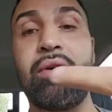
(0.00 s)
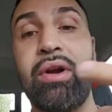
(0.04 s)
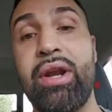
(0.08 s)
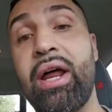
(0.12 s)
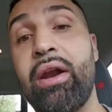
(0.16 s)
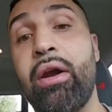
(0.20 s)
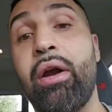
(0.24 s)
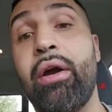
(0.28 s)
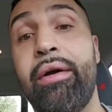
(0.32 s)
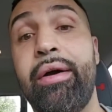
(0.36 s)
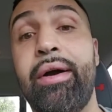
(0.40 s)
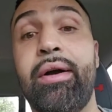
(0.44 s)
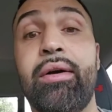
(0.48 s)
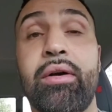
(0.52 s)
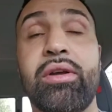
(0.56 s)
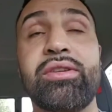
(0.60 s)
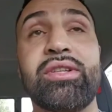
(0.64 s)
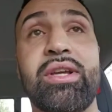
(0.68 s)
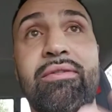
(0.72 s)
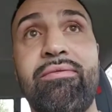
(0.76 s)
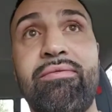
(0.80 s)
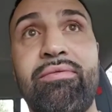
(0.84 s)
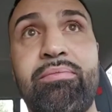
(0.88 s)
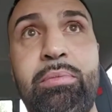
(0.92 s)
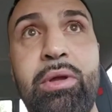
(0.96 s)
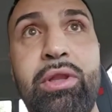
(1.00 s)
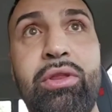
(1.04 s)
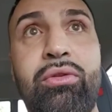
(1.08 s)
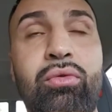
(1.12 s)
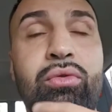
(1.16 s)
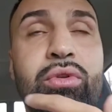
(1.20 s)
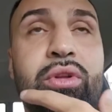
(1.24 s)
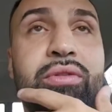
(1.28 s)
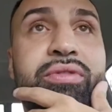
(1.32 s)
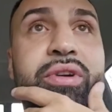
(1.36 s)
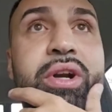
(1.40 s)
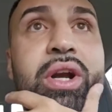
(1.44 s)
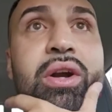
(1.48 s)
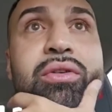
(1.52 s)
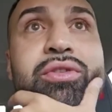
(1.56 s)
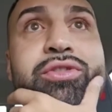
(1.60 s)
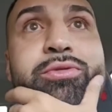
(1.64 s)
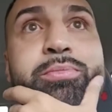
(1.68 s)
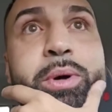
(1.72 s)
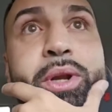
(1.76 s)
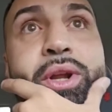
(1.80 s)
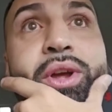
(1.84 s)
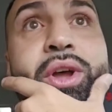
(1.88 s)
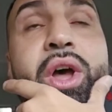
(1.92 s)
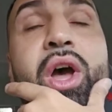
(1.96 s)
not our era, because I've been through different eras,
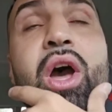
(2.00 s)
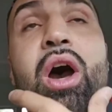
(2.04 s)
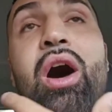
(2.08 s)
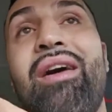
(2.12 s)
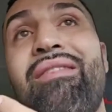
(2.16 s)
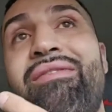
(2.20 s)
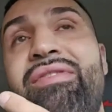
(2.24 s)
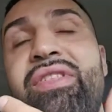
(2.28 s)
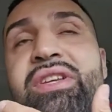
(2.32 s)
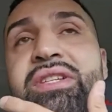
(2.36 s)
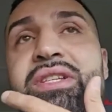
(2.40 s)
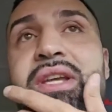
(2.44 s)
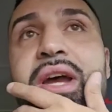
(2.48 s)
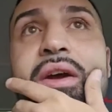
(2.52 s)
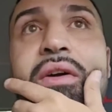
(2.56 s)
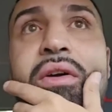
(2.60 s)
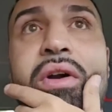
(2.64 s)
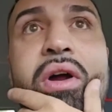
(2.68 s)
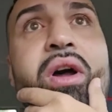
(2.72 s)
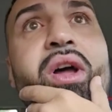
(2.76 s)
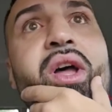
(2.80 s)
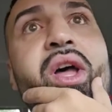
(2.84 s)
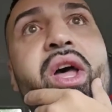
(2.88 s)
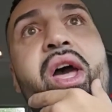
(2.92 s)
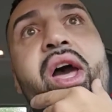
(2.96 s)
but of this era.